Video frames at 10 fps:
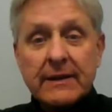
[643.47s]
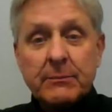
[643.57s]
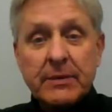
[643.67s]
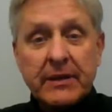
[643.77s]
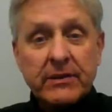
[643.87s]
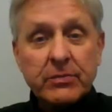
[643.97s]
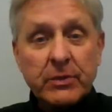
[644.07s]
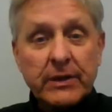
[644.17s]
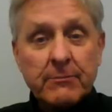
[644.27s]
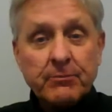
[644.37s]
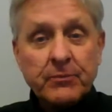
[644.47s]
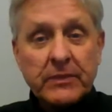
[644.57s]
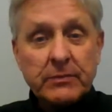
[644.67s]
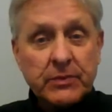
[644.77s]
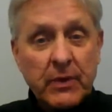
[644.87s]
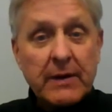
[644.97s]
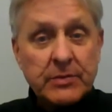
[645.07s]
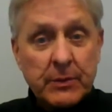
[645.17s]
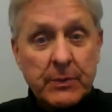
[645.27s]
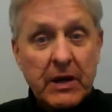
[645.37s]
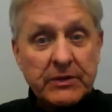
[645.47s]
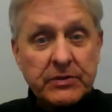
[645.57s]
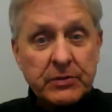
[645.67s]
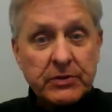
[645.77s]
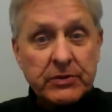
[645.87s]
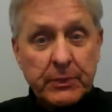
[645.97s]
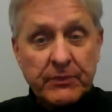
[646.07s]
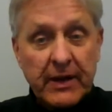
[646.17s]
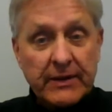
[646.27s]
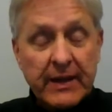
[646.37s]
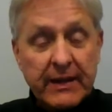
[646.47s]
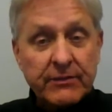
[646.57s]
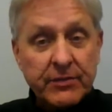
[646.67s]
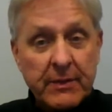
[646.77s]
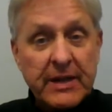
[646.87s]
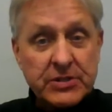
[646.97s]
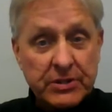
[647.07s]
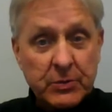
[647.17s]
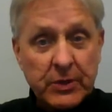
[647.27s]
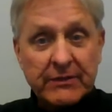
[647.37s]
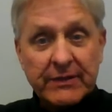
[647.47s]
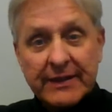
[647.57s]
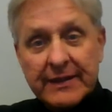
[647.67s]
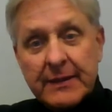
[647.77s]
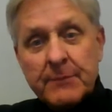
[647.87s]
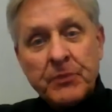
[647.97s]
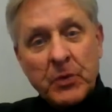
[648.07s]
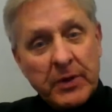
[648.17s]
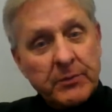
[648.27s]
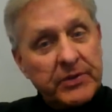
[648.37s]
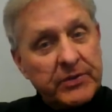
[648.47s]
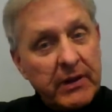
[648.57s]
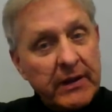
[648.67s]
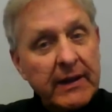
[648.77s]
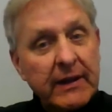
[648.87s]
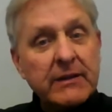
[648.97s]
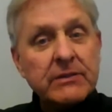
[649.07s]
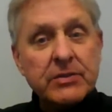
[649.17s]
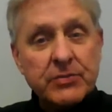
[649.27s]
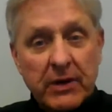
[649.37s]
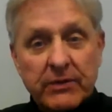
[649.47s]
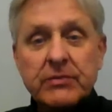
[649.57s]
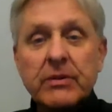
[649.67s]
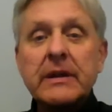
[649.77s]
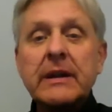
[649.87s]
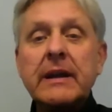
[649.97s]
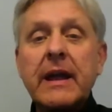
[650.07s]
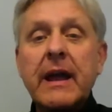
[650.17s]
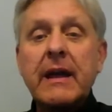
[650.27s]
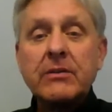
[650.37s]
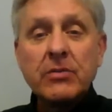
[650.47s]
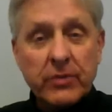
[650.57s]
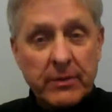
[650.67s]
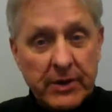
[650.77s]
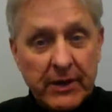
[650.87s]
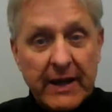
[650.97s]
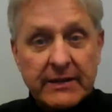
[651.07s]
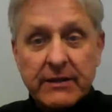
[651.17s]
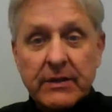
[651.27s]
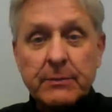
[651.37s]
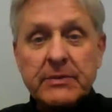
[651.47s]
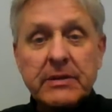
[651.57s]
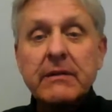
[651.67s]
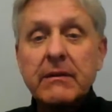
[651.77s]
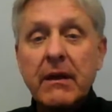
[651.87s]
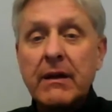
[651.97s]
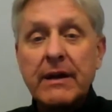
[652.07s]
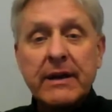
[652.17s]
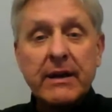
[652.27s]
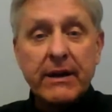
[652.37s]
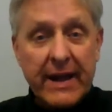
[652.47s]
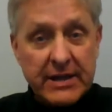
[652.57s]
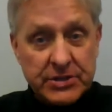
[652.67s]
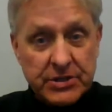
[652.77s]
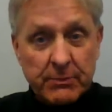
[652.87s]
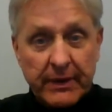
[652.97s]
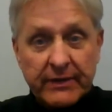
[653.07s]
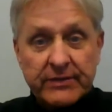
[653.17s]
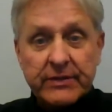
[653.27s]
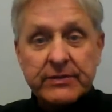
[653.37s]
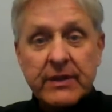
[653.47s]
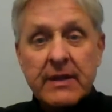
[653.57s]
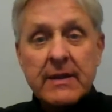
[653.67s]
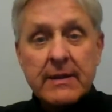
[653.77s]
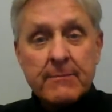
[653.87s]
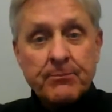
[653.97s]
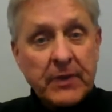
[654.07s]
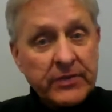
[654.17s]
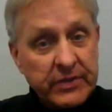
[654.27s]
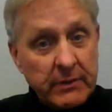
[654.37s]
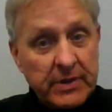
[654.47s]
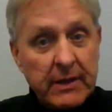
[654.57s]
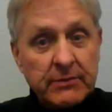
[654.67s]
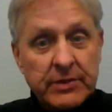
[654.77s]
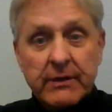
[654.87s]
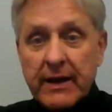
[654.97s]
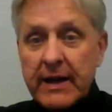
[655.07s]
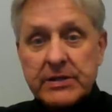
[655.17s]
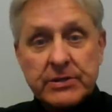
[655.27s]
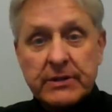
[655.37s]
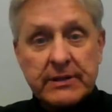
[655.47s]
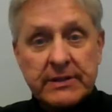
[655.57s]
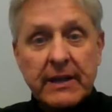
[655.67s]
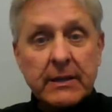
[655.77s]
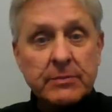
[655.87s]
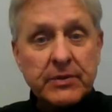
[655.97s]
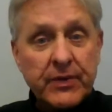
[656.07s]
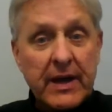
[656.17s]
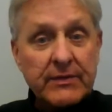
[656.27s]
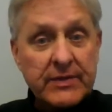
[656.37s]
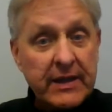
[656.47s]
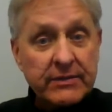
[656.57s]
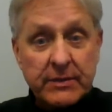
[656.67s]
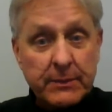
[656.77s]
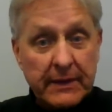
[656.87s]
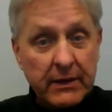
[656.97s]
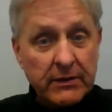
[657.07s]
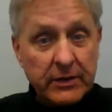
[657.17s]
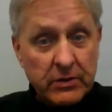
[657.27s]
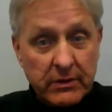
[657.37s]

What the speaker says: because we subscribe to repositories that provide that information quickly. When we start getting into drug screening and criminal activity, particularly on an international basis, sometimes international can take up to 5 days, depending on the